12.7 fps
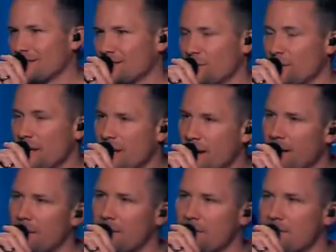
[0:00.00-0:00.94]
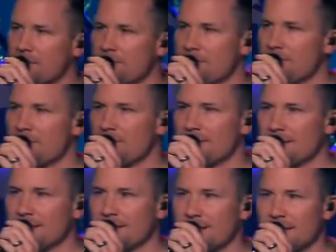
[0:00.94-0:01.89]
It's that we come
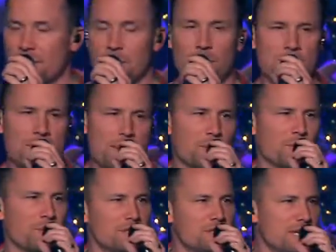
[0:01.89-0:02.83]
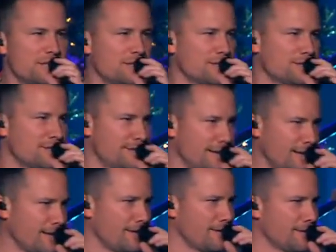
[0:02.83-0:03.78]
and we remember what Jesus did.